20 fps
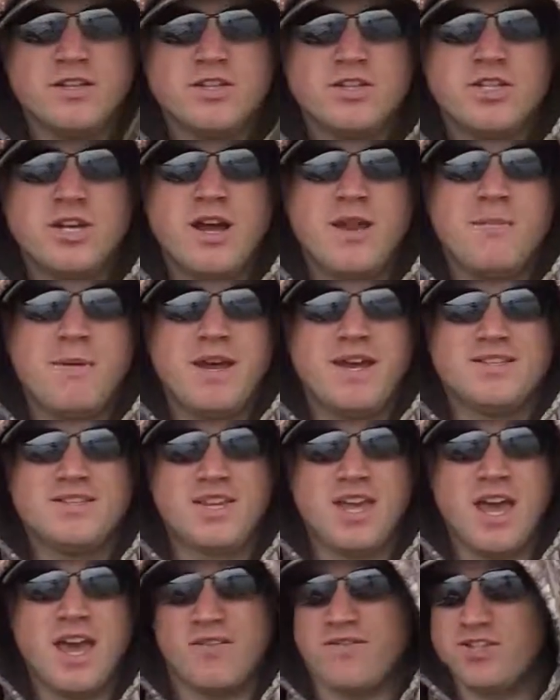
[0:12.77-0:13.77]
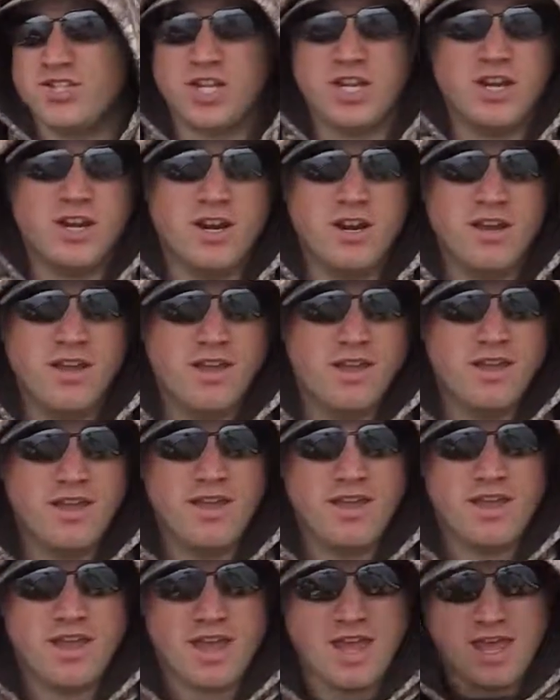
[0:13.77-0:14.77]
John Pascavage here,
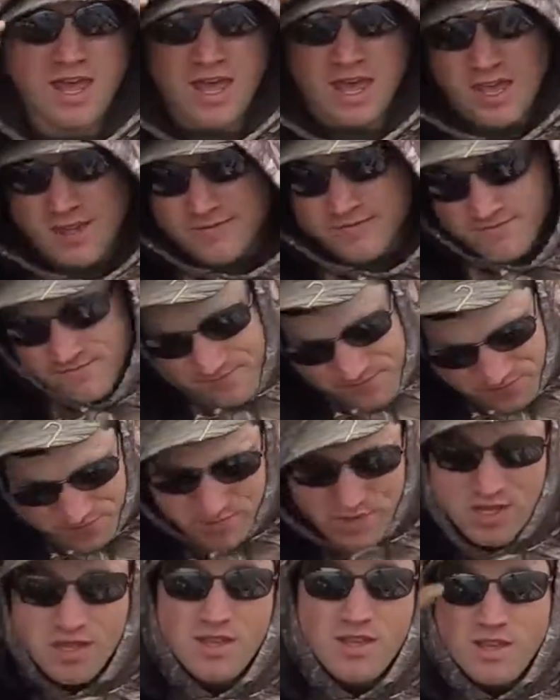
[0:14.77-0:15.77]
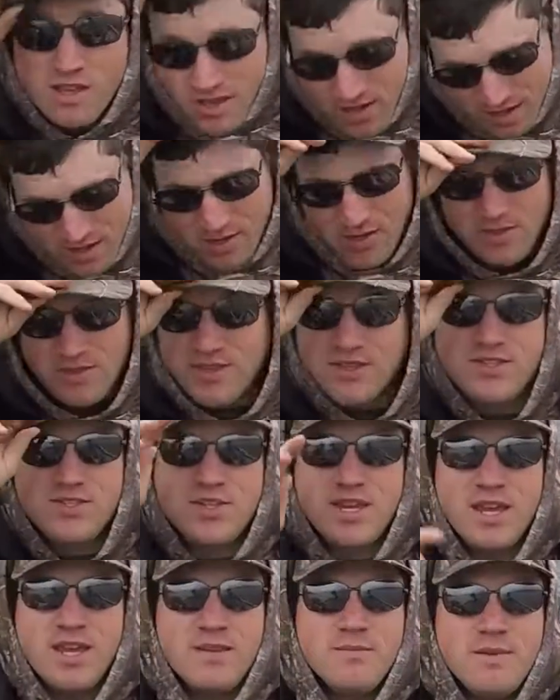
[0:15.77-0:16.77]
and this
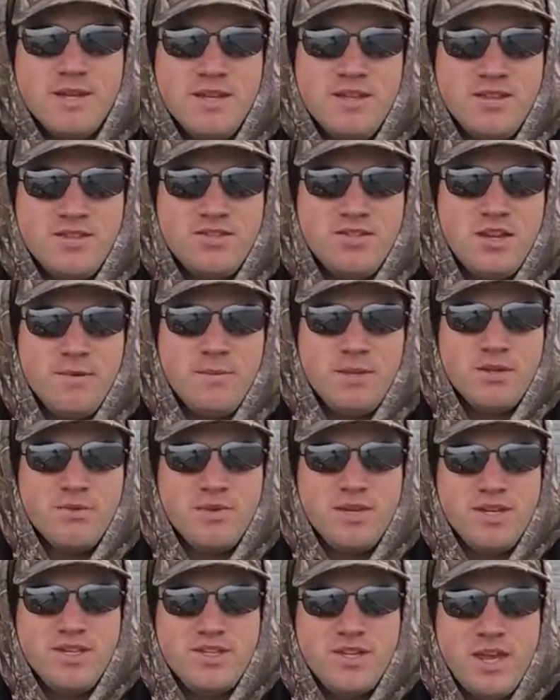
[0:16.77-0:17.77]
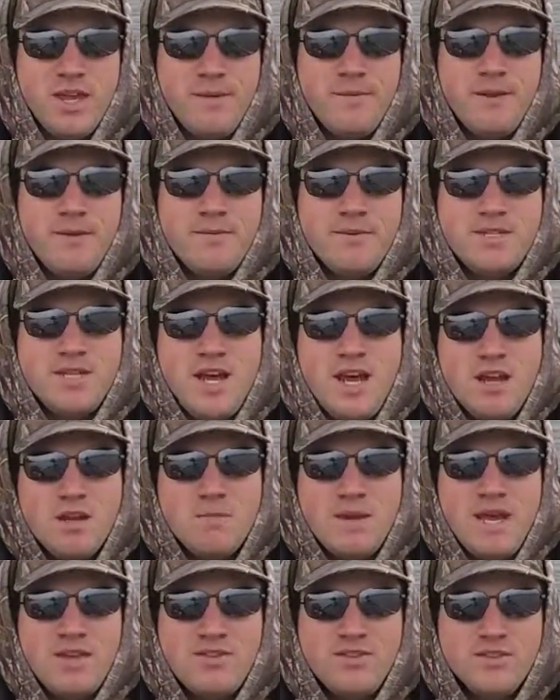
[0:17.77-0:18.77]
segment, this tip of the week segment, I'm going to talk
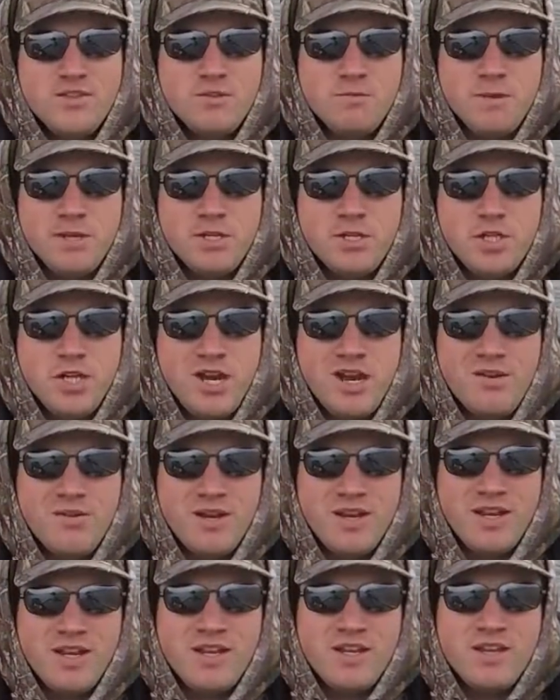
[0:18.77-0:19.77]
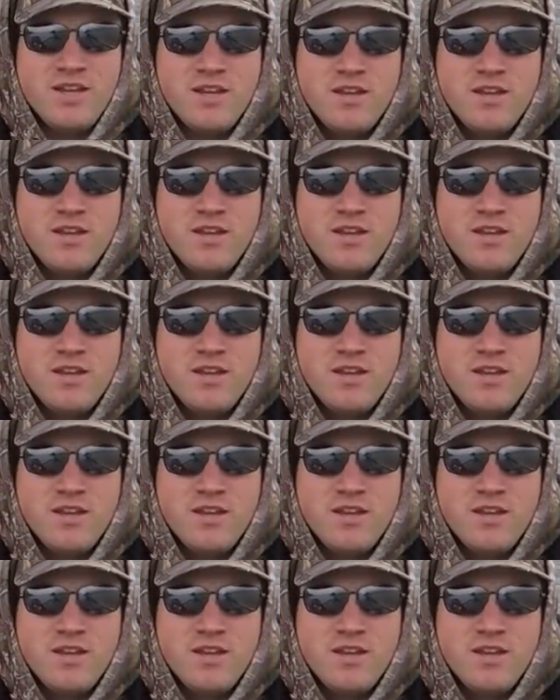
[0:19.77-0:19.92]
about the split shot rig.